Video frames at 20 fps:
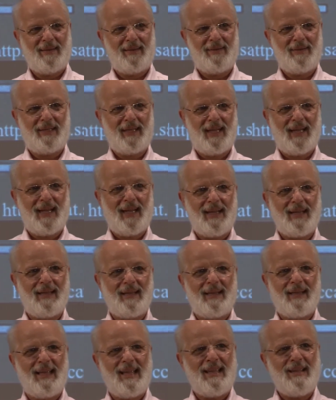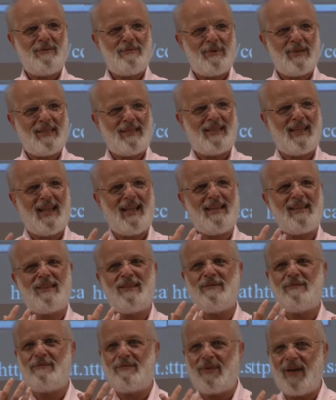Okay? He would take
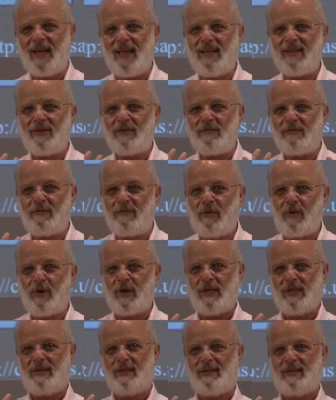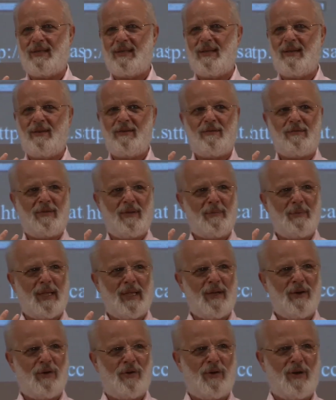the vital force from
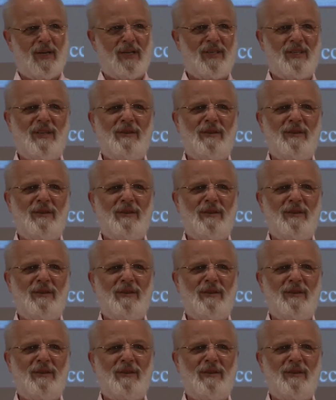the orange.